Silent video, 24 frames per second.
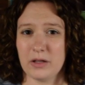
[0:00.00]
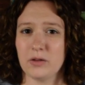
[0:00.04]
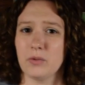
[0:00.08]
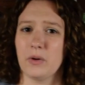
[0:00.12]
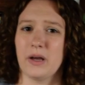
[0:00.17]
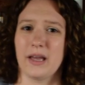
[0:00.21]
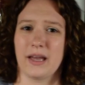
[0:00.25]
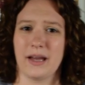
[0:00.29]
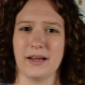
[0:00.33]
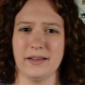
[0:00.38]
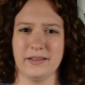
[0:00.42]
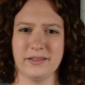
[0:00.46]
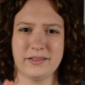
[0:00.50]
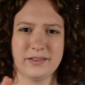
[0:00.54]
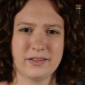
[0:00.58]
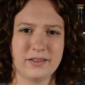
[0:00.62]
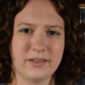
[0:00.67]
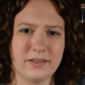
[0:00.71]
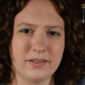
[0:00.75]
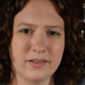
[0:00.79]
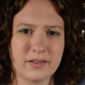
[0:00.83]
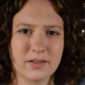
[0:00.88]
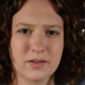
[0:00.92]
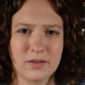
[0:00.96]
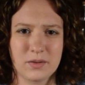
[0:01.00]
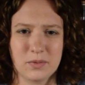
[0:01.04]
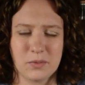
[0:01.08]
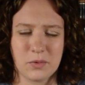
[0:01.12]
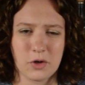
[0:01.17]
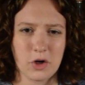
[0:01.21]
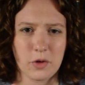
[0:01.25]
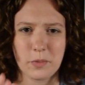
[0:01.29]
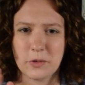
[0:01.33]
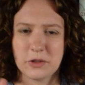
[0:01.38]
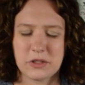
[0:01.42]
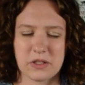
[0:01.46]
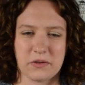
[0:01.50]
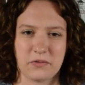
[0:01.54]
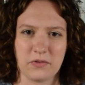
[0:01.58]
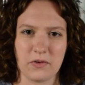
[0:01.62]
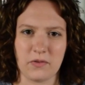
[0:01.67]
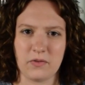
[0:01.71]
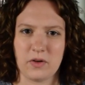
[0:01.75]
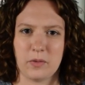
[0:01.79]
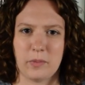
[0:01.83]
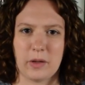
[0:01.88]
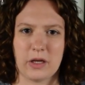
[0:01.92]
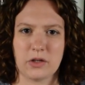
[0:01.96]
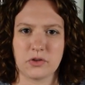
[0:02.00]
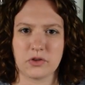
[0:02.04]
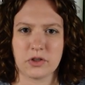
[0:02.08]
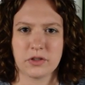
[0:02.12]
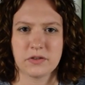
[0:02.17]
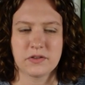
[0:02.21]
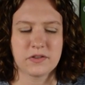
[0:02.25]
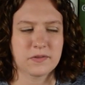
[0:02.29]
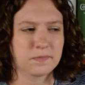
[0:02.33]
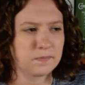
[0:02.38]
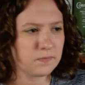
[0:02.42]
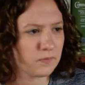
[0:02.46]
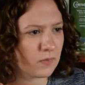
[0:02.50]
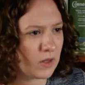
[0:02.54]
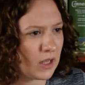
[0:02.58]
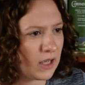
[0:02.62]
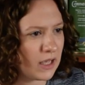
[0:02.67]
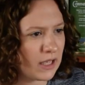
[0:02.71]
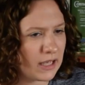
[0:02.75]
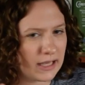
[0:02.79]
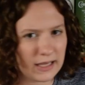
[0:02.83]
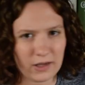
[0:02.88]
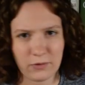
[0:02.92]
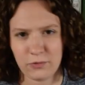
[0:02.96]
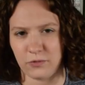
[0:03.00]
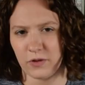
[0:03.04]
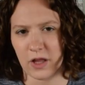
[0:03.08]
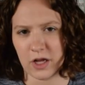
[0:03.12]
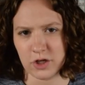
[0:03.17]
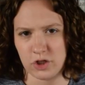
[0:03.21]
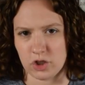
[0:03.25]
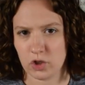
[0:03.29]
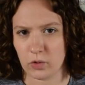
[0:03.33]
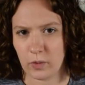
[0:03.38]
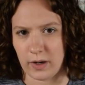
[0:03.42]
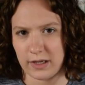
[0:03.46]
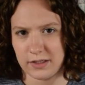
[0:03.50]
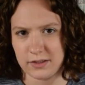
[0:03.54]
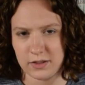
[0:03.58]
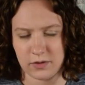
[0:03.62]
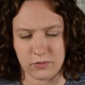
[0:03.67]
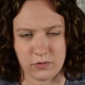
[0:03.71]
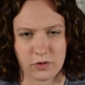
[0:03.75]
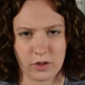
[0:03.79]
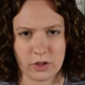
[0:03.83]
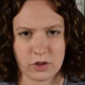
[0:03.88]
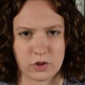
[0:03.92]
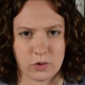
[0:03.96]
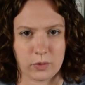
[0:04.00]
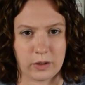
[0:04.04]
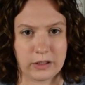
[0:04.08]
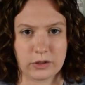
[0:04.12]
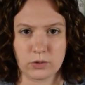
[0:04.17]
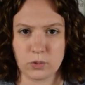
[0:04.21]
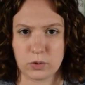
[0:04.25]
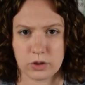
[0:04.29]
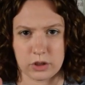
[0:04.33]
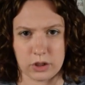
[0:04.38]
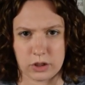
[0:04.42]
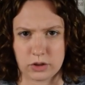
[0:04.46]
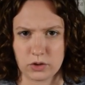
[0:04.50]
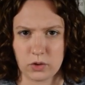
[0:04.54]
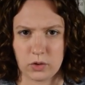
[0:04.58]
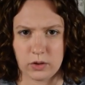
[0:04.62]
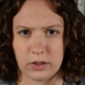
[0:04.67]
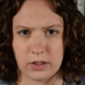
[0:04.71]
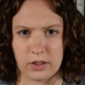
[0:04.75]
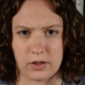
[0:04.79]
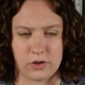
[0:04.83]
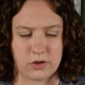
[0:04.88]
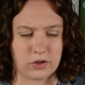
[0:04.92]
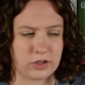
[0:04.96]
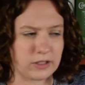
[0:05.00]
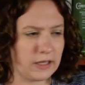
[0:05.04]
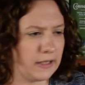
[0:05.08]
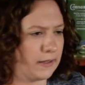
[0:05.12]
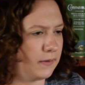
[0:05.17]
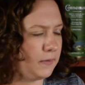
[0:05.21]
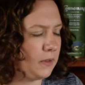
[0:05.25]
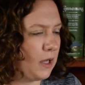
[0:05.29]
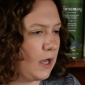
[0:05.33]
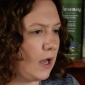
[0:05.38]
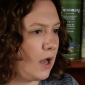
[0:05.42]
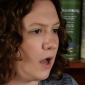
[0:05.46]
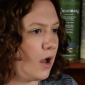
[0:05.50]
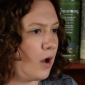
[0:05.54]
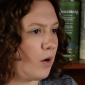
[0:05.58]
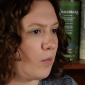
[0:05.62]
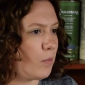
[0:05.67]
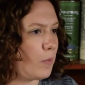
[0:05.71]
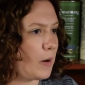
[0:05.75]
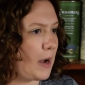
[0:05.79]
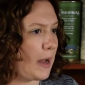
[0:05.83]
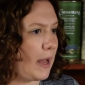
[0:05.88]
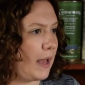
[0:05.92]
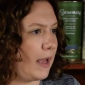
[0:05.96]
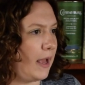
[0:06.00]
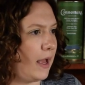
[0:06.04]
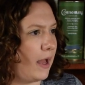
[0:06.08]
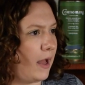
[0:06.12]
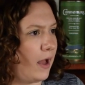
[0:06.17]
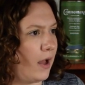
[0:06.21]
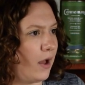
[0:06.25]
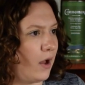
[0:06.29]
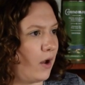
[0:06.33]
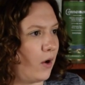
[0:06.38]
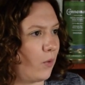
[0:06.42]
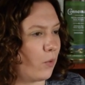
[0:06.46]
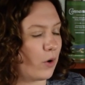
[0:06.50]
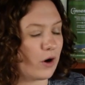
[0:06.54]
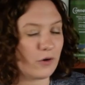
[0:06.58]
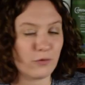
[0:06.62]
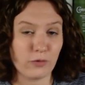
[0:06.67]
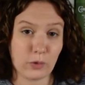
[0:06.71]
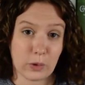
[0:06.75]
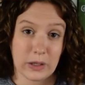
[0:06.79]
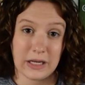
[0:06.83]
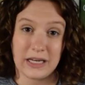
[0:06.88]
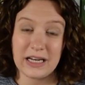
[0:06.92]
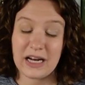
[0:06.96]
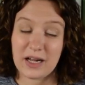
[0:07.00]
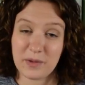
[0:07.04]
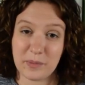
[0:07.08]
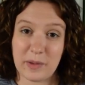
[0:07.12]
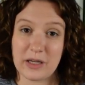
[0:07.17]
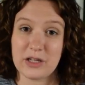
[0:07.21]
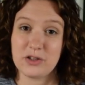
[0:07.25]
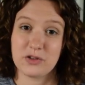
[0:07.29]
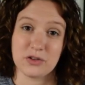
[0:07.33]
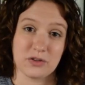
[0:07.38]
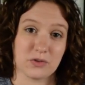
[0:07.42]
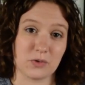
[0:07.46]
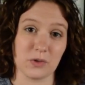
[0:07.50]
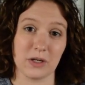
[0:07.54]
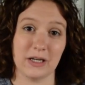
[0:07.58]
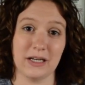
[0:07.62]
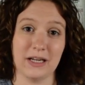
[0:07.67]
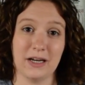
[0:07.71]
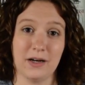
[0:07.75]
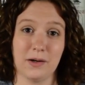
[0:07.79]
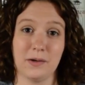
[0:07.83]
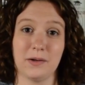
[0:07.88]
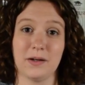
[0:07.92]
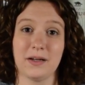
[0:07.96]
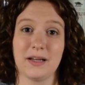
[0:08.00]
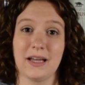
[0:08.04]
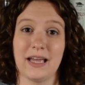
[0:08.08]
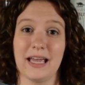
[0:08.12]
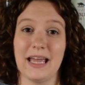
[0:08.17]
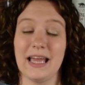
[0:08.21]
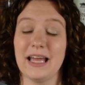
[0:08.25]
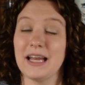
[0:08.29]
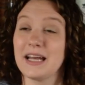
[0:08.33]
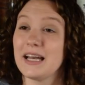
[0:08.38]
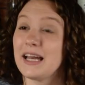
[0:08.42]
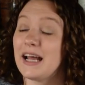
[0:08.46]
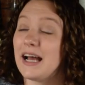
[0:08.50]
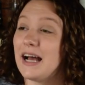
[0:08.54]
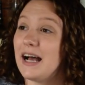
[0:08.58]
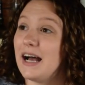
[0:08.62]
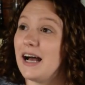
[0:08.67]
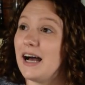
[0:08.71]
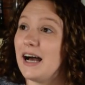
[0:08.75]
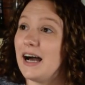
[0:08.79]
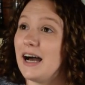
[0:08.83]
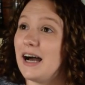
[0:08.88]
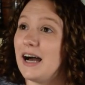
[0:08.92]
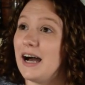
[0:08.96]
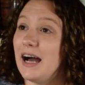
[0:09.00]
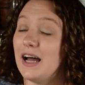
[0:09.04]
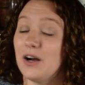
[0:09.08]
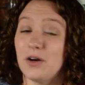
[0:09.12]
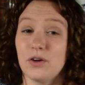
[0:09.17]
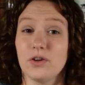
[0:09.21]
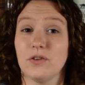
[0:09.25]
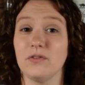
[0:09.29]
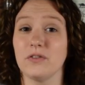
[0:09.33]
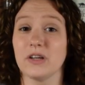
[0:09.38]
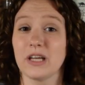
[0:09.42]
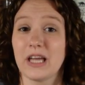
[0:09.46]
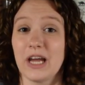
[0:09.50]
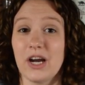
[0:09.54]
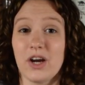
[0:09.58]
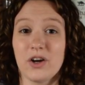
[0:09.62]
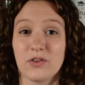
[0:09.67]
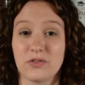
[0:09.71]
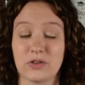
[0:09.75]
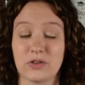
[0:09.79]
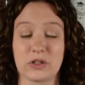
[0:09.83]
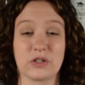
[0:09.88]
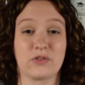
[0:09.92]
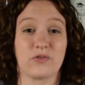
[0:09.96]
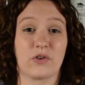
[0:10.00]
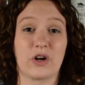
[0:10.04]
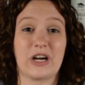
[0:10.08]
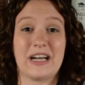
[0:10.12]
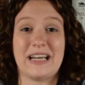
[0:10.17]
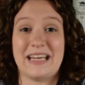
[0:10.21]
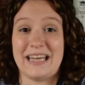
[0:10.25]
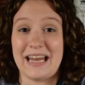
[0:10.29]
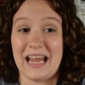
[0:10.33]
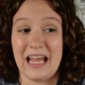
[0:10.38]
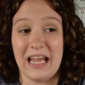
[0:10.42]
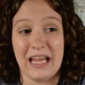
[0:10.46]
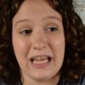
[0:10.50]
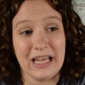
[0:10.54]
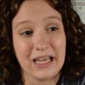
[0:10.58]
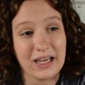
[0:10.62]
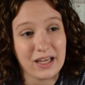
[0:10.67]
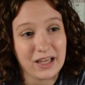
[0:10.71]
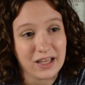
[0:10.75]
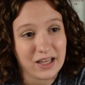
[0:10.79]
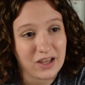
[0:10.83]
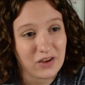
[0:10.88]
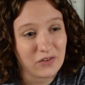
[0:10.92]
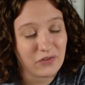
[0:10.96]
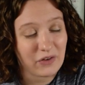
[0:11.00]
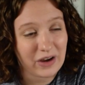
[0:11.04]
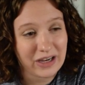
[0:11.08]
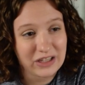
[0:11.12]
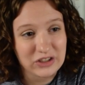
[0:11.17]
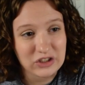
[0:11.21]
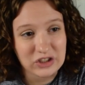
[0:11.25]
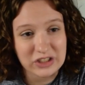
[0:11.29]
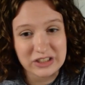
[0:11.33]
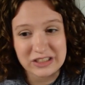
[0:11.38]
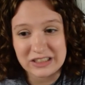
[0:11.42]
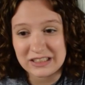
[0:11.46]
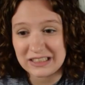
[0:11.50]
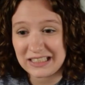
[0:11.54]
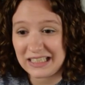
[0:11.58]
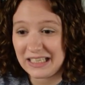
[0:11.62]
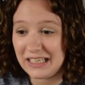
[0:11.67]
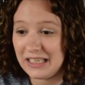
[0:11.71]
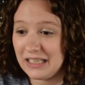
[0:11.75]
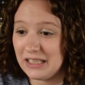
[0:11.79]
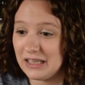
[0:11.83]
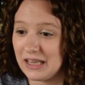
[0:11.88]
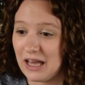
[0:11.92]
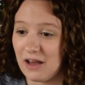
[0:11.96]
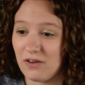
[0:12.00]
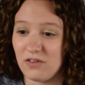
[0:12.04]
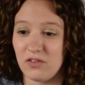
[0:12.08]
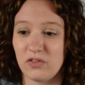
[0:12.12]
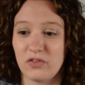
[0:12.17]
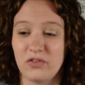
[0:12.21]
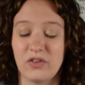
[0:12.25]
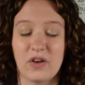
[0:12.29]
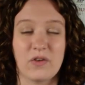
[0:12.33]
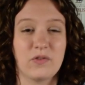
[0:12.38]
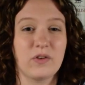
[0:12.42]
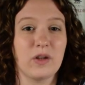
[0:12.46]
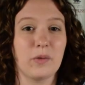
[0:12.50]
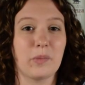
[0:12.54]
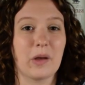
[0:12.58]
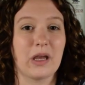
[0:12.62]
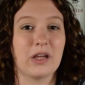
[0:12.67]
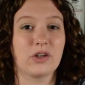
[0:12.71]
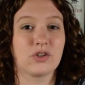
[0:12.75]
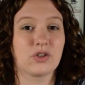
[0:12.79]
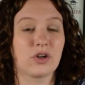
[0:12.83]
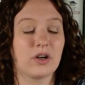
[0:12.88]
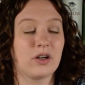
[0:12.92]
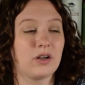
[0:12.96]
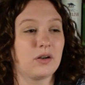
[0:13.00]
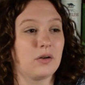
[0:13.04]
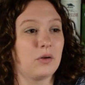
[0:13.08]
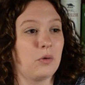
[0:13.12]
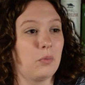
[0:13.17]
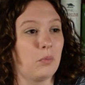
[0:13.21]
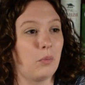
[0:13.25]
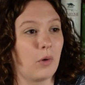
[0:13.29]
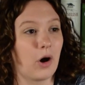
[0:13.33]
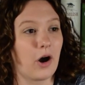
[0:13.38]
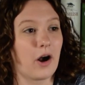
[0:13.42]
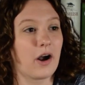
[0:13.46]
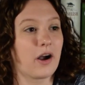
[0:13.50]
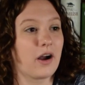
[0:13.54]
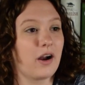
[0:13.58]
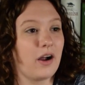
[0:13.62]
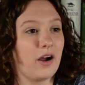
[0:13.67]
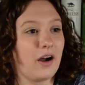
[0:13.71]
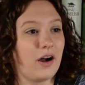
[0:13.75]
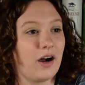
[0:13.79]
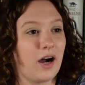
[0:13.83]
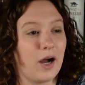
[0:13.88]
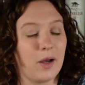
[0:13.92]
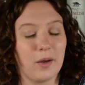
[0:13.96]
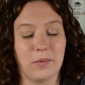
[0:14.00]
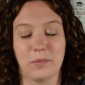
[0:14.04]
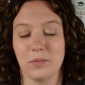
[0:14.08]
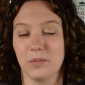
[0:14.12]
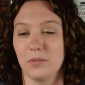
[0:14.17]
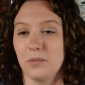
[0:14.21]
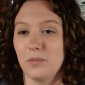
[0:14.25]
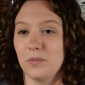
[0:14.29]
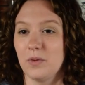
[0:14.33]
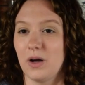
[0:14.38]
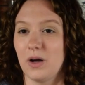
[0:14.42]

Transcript: the way, guys, we're almost at 50 patrons. It fluctuates, which I totally understand, but we're at 49 patrons right now, and I don't even care if it's for a day. If I just see that 50 patron mark, I'm